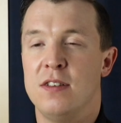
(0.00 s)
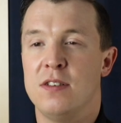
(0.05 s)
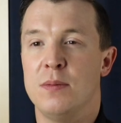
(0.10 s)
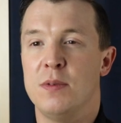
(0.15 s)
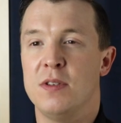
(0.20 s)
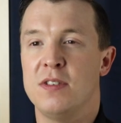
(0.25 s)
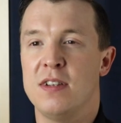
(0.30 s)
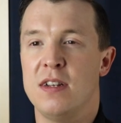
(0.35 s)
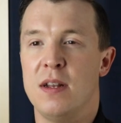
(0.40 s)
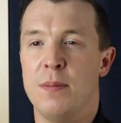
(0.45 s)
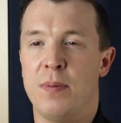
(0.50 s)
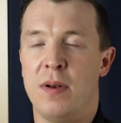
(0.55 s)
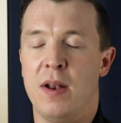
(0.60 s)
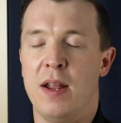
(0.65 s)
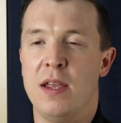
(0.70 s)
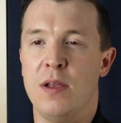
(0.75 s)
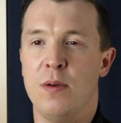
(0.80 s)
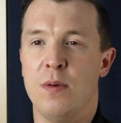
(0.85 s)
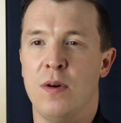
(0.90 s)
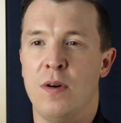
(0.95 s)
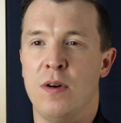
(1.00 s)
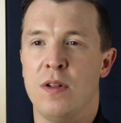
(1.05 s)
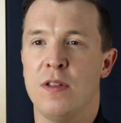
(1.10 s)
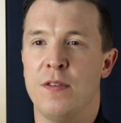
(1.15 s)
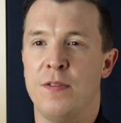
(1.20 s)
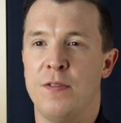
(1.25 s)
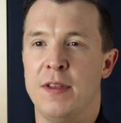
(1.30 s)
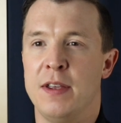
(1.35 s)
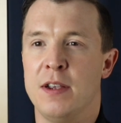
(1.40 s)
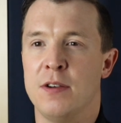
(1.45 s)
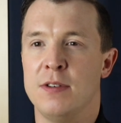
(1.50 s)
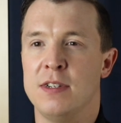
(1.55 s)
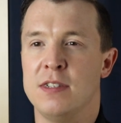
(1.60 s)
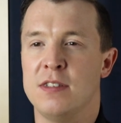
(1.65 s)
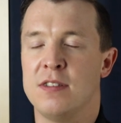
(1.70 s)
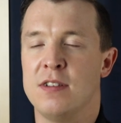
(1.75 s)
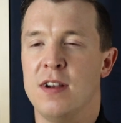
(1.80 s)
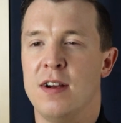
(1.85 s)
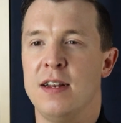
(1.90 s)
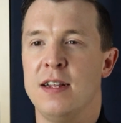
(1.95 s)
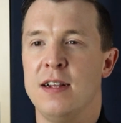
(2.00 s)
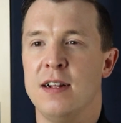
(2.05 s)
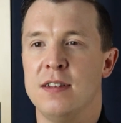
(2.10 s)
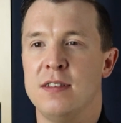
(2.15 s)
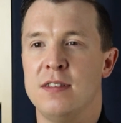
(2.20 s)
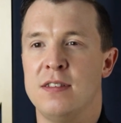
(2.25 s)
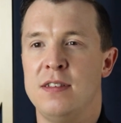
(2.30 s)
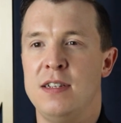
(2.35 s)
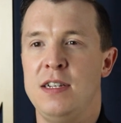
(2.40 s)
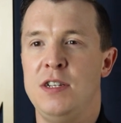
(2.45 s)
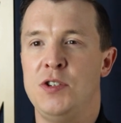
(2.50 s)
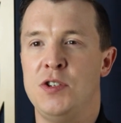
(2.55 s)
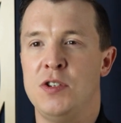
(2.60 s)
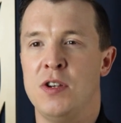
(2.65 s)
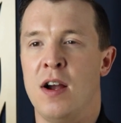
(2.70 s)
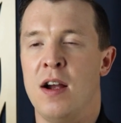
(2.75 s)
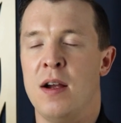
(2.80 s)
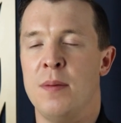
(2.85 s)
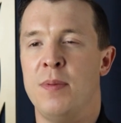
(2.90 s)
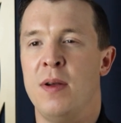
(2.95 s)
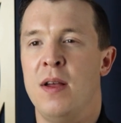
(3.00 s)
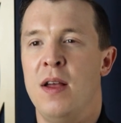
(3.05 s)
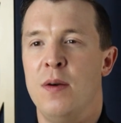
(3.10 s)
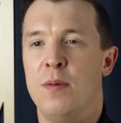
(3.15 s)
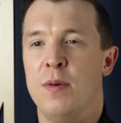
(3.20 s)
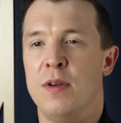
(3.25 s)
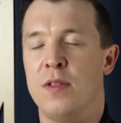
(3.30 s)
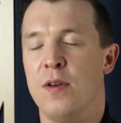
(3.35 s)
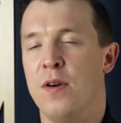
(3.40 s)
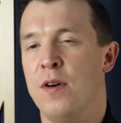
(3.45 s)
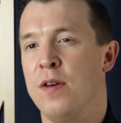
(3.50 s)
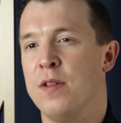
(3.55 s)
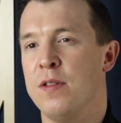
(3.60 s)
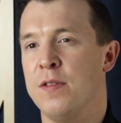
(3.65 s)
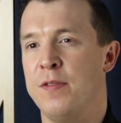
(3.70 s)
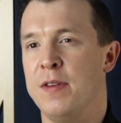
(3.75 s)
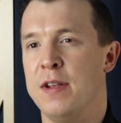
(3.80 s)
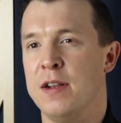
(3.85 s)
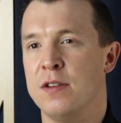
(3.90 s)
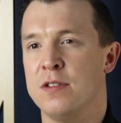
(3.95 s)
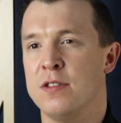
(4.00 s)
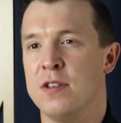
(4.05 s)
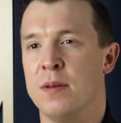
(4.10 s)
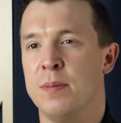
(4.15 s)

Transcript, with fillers: So I'm just gonna play you all the fingering starting on C sharp with all the fingers